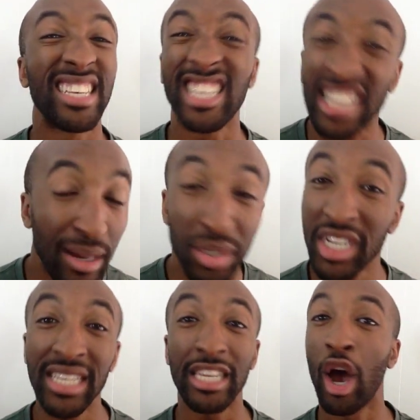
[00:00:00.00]

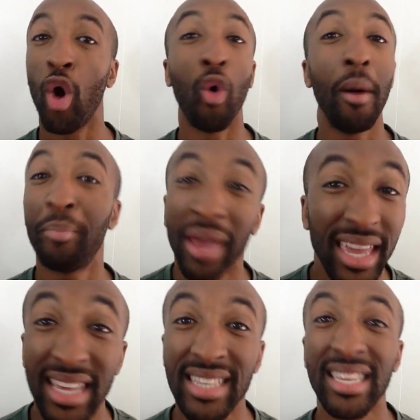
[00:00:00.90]
assumptions or
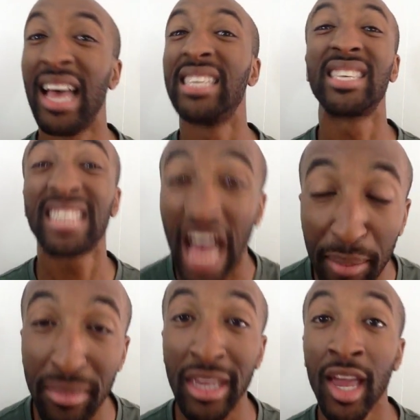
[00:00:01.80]
opinions
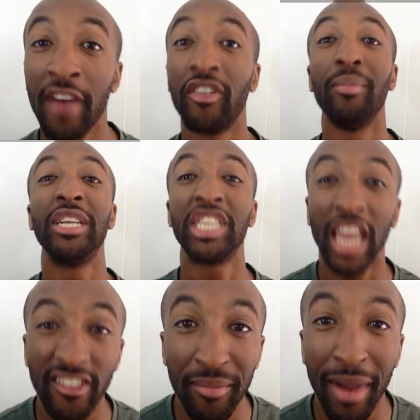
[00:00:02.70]
stop me from
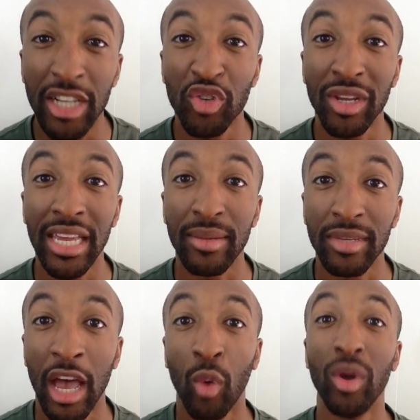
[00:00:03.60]
achieving my
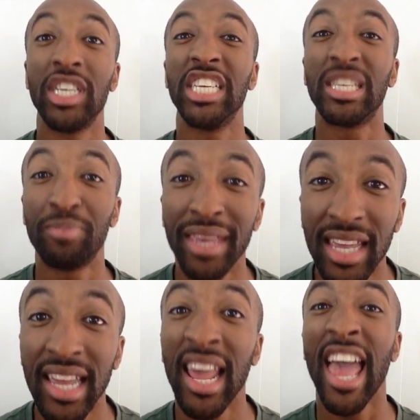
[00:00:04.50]
dreams, which is
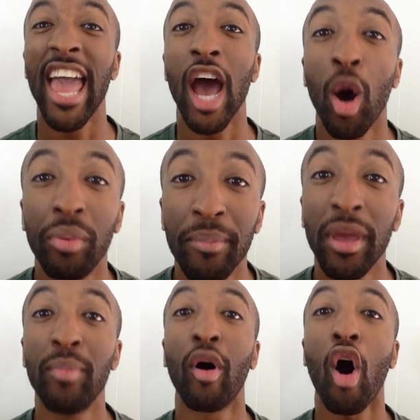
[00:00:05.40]
speaking and helping
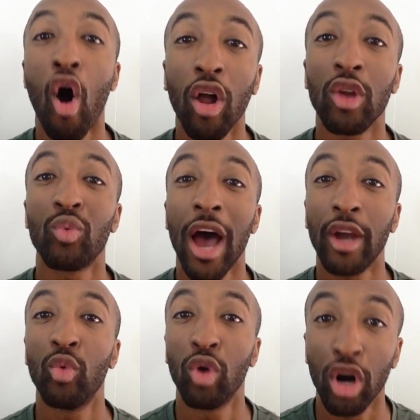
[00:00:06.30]
people all
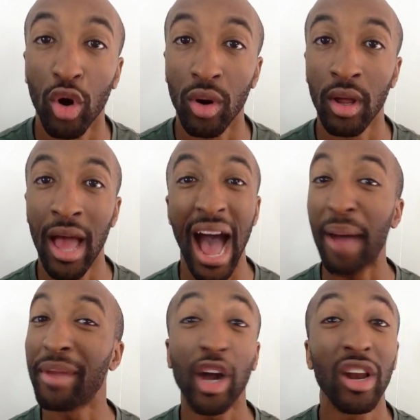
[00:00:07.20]
around the world.
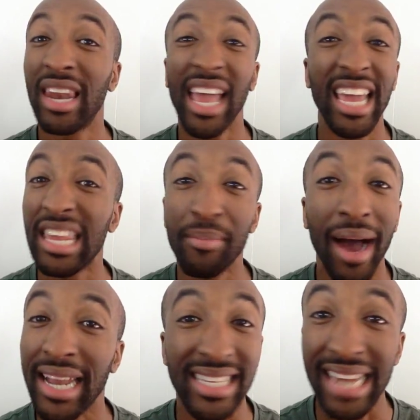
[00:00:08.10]
I'm not going to let
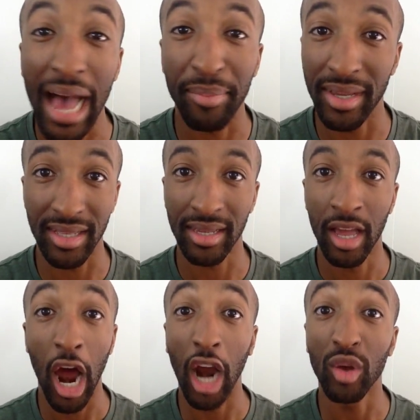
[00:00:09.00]
anybody stop it.
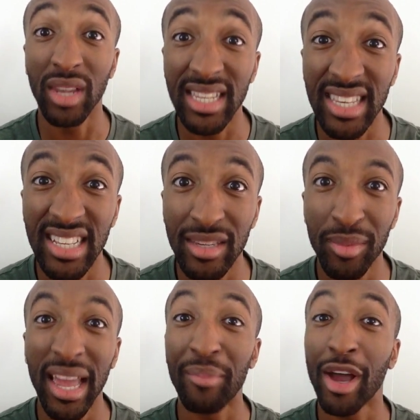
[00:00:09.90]
Are you listening to
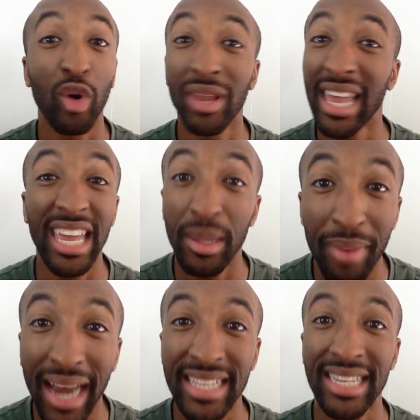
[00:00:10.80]
me? I'm not going to let
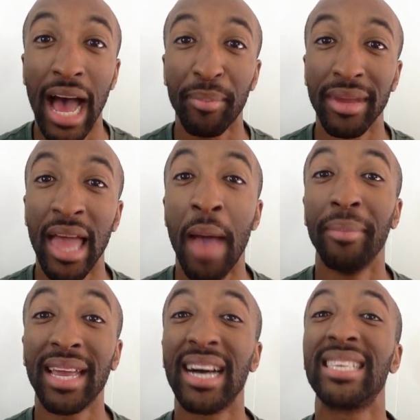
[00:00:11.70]
anybody stop it.
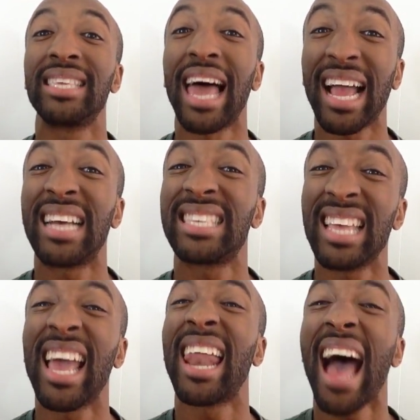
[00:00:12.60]
Because like I
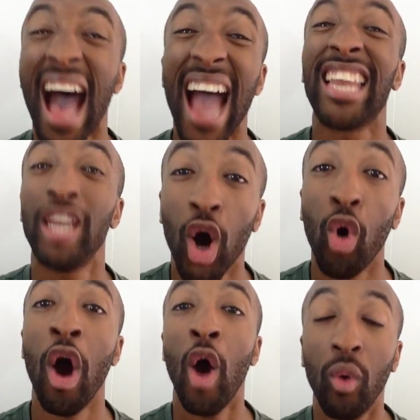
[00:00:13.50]
said, I
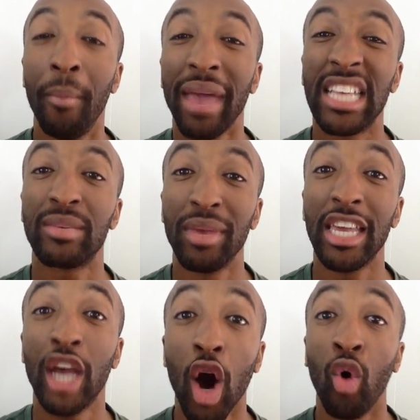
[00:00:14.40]
know what makes
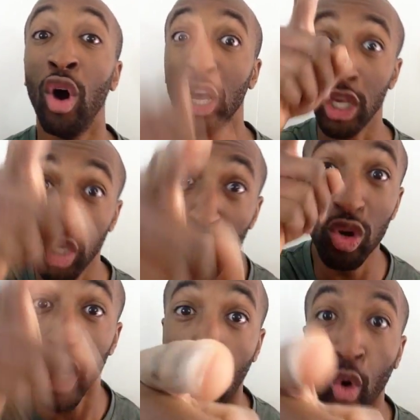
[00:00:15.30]
me go. You
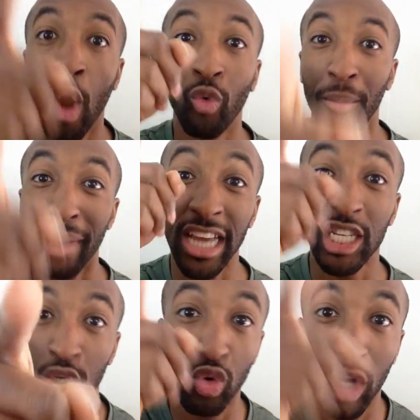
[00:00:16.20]
know what
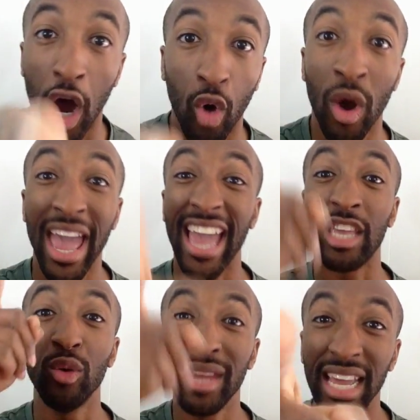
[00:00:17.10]
makes you go.
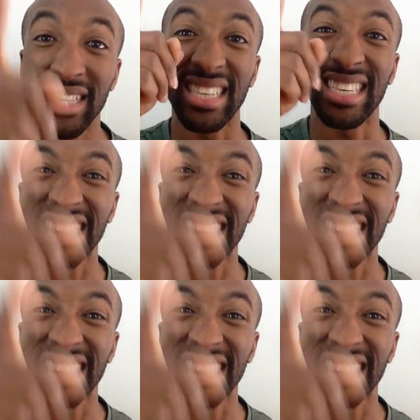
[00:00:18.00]
And you need to